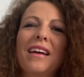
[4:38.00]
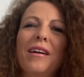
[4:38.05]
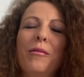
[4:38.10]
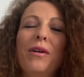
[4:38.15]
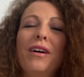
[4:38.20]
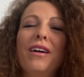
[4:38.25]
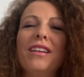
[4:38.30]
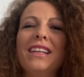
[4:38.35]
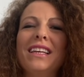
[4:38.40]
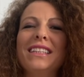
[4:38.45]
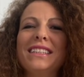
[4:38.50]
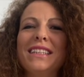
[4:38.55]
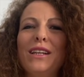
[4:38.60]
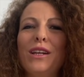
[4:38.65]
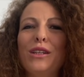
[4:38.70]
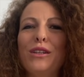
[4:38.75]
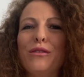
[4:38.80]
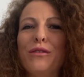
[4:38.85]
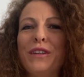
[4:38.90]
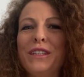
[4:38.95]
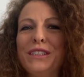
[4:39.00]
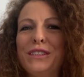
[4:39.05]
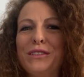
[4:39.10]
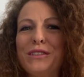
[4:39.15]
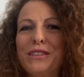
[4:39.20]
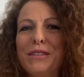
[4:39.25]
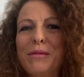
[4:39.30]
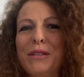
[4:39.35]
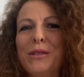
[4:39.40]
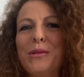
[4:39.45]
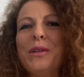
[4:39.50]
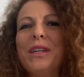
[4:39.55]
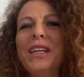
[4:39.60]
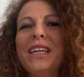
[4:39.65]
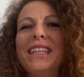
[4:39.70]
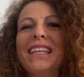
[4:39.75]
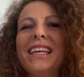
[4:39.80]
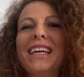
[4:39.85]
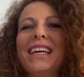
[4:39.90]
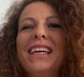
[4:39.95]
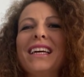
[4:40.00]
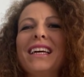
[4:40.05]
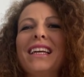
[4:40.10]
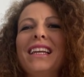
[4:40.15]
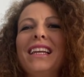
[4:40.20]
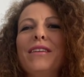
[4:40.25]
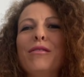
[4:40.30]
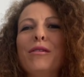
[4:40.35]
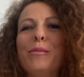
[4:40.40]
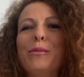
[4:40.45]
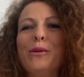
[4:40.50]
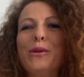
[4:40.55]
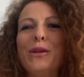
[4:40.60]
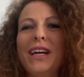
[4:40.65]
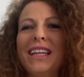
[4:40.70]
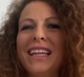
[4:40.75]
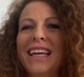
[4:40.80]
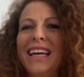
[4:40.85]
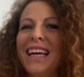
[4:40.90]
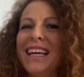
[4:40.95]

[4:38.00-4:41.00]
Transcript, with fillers: Well, there's a lot of history between uh, Liverpool and uh,